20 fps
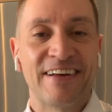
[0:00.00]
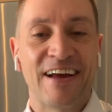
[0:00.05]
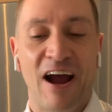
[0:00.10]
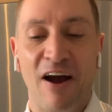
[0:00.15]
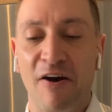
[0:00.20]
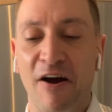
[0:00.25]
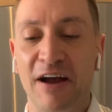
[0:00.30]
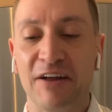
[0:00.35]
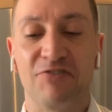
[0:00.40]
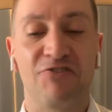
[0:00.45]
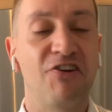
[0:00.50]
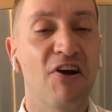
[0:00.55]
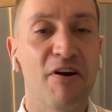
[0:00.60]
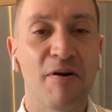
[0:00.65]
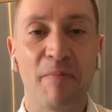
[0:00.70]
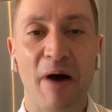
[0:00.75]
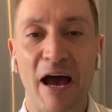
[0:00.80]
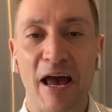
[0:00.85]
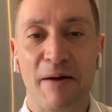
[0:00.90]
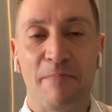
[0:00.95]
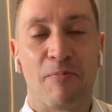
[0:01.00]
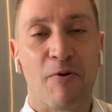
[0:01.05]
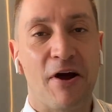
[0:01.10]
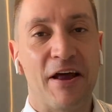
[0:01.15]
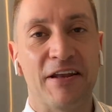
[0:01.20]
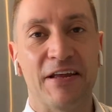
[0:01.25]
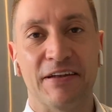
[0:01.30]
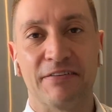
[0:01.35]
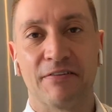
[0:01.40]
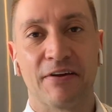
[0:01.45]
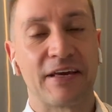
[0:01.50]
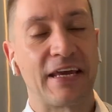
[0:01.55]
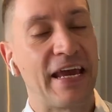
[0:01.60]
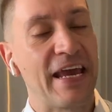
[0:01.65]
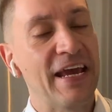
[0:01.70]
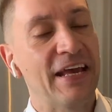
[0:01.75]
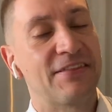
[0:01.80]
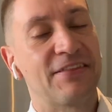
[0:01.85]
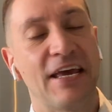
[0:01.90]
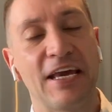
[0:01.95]
All right, Jeremiah, Brendan,
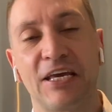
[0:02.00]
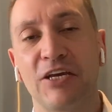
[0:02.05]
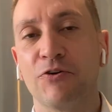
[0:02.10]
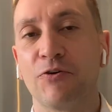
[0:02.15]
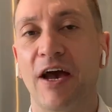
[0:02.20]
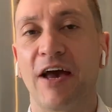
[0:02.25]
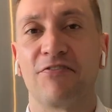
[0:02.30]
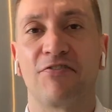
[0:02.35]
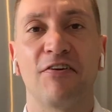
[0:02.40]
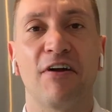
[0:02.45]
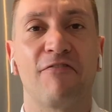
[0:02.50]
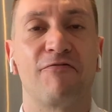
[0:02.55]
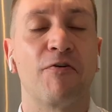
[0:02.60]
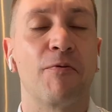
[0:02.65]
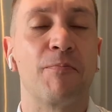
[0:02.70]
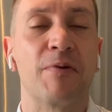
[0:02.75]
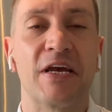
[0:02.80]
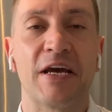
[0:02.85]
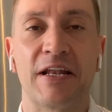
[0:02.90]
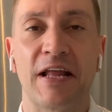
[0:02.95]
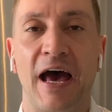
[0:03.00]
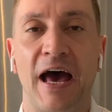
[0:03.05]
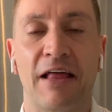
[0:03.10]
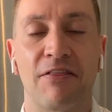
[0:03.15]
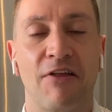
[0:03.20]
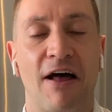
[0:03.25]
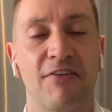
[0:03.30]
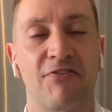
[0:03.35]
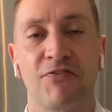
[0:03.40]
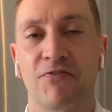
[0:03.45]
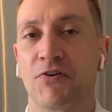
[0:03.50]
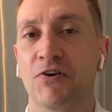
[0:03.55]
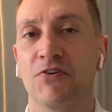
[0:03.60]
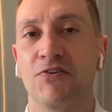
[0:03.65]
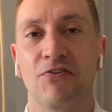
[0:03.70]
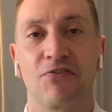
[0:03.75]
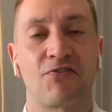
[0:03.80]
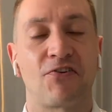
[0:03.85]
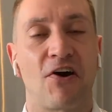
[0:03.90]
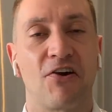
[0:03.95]
can't thank you guys enough for being on. Lots of good
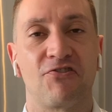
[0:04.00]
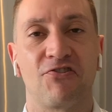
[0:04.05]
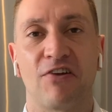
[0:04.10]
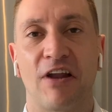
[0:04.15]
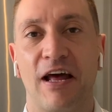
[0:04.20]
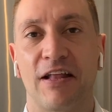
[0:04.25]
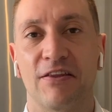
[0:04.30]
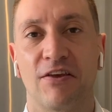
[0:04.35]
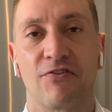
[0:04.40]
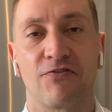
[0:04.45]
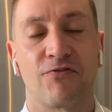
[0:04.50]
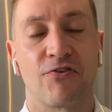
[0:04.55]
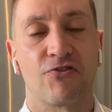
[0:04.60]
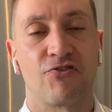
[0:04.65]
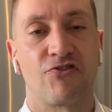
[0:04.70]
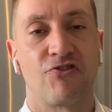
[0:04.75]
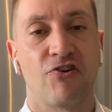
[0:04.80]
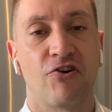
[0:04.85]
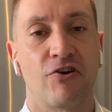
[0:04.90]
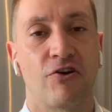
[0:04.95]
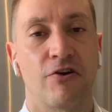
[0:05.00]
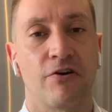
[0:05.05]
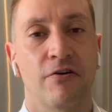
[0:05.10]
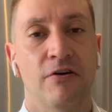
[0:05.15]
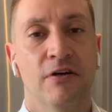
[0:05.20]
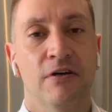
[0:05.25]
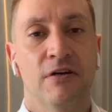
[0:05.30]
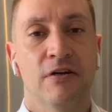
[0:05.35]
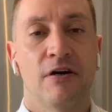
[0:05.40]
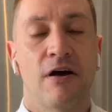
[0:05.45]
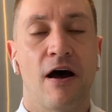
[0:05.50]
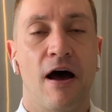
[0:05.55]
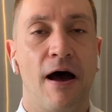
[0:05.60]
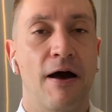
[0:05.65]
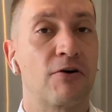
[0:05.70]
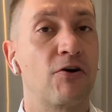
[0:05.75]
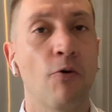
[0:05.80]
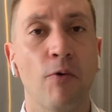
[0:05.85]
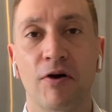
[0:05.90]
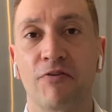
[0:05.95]
discussion on this for sure.
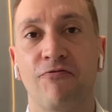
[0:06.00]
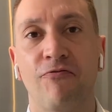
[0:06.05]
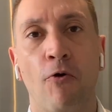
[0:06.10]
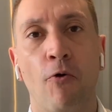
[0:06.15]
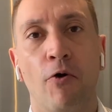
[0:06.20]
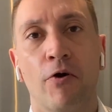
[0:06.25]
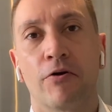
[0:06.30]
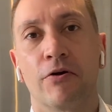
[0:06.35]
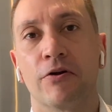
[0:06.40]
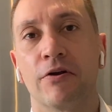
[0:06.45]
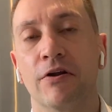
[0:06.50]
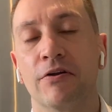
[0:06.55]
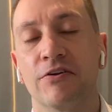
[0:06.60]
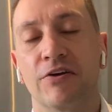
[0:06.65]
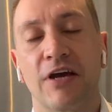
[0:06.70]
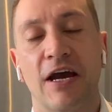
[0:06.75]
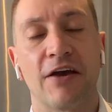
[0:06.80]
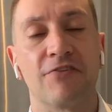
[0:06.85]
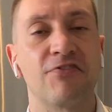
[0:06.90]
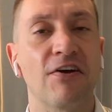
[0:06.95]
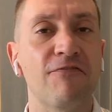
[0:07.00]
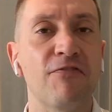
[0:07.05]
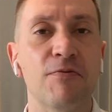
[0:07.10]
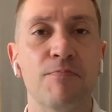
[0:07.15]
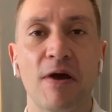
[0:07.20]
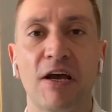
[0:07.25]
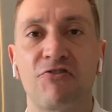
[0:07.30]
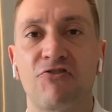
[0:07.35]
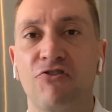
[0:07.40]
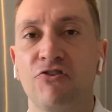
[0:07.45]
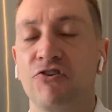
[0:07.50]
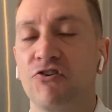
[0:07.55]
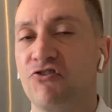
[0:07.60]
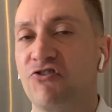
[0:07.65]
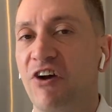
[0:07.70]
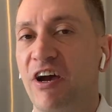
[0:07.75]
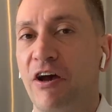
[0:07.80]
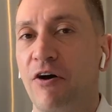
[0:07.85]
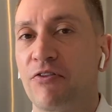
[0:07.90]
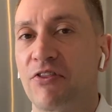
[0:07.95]
Going forward, you guys definitely make sure you
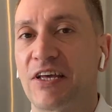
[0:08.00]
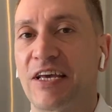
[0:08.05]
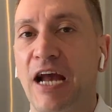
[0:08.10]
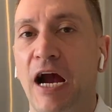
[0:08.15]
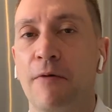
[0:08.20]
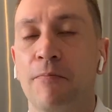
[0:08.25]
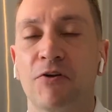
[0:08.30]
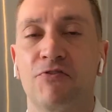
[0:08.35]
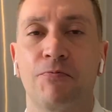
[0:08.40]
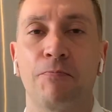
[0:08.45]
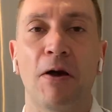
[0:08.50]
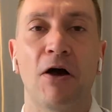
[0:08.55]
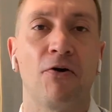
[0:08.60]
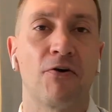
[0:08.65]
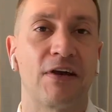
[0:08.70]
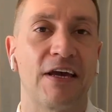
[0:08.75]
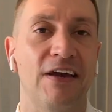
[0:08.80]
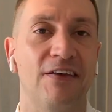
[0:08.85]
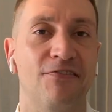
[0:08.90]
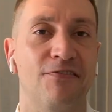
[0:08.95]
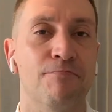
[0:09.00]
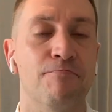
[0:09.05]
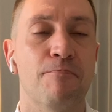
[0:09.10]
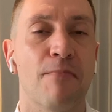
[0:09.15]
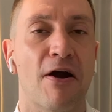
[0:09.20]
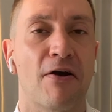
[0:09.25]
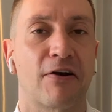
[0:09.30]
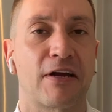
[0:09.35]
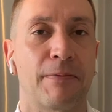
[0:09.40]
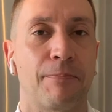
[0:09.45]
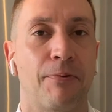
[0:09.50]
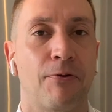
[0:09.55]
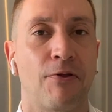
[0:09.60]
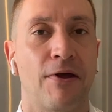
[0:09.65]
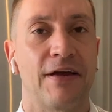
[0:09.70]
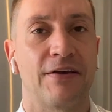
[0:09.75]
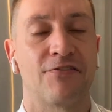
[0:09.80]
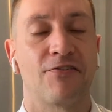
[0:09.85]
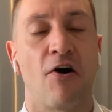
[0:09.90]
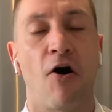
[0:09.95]
check out the Garbage Pail Kids
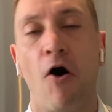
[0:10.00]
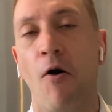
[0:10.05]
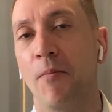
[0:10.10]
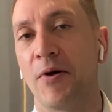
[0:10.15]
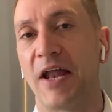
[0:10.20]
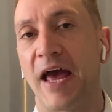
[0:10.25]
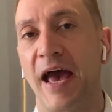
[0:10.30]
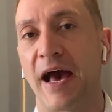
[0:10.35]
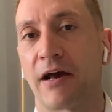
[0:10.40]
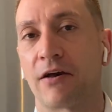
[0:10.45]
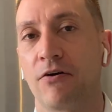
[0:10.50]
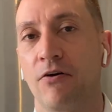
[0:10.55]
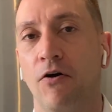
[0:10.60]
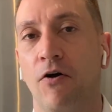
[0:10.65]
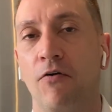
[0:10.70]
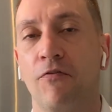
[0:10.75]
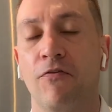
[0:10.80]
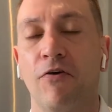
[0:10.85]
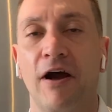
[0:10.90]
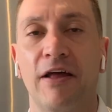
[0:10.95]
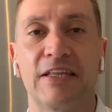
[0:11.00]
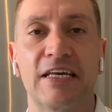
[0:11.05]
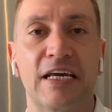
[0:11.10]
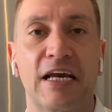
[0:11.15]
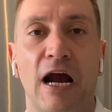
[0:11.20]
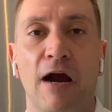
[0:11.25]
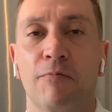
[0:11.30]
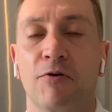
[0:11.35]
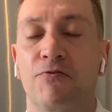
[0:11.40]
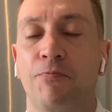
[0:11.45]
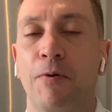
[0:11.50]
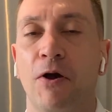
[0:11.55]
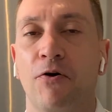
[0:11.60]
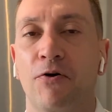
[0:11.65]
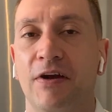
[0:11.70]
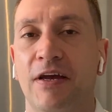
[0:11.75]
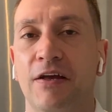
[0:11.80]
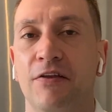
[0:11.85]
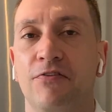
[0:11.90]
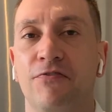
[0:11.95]
Marketplace Almanac over on the Garbage Pail
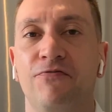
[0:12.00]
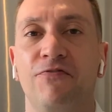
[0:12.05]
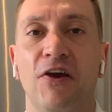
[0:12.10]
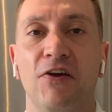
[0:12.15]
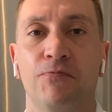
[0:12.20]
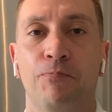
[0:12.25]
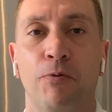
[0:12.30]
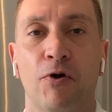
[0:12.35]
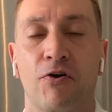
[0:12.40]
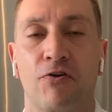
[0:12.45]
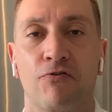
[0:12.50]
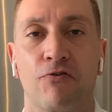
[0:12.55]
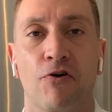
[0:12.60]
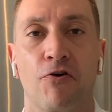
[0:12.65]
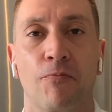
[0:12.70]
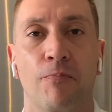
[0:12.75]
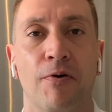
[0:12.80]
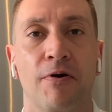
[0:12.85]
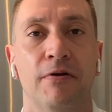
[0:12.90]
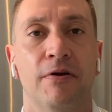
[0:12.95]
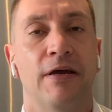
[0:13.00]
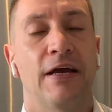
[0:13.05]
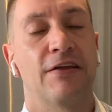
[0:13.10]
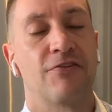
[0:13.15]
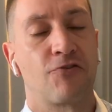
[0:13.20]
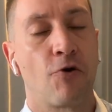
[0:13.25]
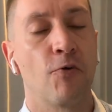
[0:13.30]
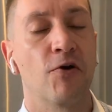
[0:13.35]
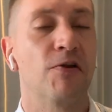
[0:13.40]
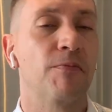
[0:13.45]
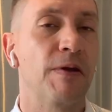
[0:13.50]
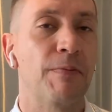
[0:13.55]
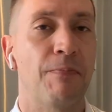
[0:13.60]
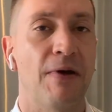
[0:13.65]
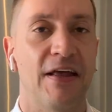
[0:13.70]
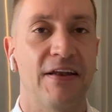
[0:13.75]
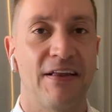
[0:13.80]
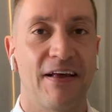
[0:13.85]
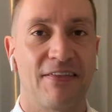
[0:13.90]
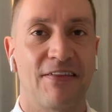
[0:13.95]
Kids Facebook group. It's going to be
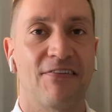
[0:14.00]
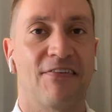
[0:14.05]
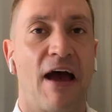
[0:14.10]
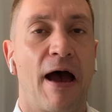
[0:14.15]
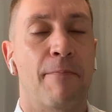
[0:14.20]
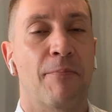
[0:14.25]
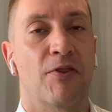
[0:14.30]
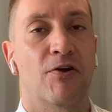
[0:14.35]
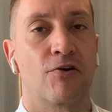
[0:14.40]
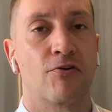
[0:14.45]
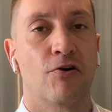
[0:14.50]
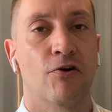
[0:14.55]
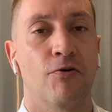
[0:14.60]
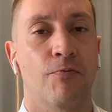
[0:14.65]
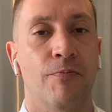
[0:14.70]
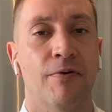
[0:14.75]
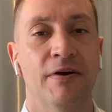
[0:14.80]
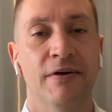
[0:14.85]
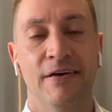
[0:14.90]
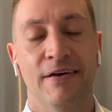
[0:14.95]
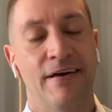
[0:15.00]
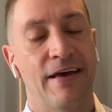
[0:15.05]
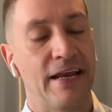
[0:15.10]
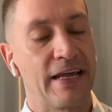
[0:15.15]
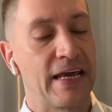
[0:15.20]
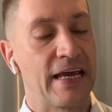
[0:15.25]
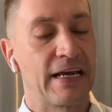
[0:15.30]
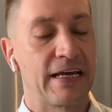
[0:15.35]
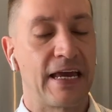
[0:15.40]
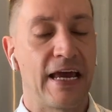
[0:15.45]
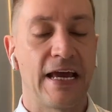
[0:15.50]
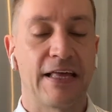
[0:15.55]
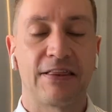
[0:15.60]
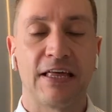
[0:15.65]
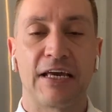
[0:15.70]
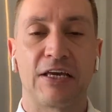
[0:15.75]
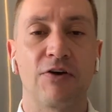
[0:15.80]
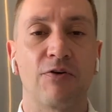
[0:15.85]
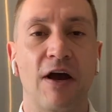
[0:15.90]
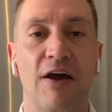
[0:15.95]
pinned at the top of the group. And again, can't
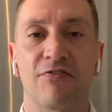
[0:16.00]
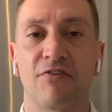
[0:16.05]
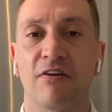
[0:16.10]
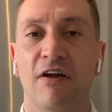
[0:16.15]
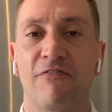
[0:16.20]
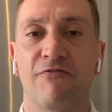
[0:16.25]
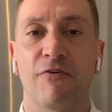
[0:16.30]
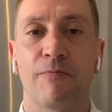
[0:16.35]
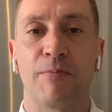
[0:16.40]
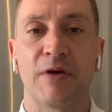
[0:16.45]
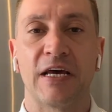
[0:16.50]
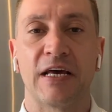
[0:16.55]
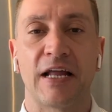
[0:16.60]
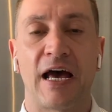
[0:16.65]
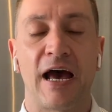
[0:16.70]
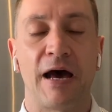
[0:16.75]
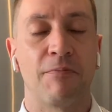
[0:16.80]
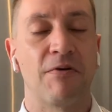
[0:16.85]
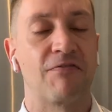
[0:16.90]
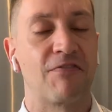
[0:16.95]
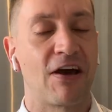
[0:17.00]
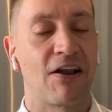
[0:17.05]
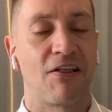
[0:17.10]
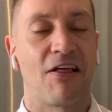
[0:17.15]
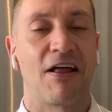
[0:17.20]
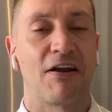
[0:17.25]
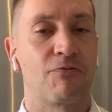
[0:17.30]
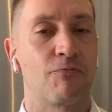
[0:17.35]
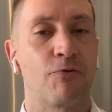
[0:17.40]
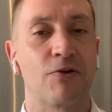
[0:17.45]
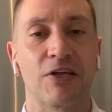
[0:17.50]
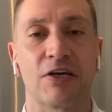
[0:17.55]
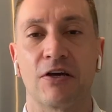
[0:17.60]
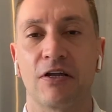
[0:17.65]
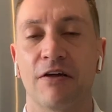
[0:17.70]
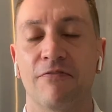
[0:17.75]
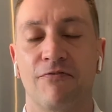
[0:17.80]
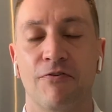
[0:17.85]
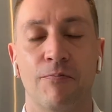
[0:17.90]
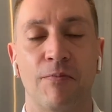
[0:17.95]
thank you guys enough for being on. We've got a lot of really good
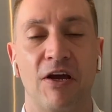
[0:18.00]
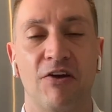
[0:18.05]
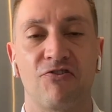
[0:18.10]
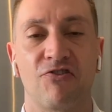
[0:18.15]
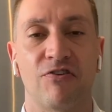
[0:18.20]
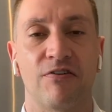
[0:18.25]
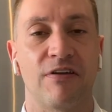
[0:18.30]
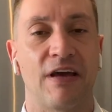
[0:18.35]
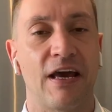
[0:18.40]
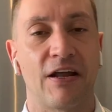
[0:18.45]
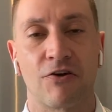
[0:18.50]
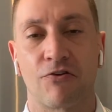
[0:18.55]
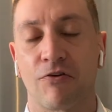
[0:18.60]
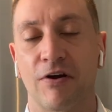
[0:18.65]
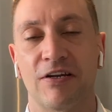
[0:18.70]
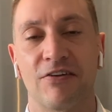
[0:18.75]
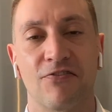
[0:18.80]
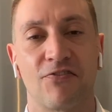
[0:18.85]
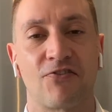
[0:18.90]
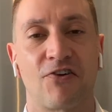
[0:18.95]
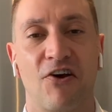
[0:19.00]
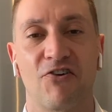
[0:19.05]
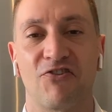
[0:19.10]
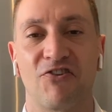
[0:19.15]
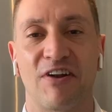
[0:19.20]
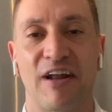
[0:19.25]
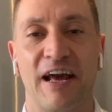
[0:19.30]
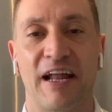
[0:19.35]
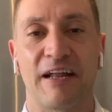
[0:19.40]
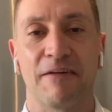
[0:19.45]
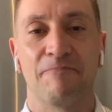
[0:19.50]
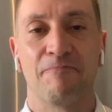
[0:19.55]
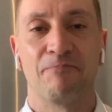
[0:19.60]
information. Had a great discussion on it.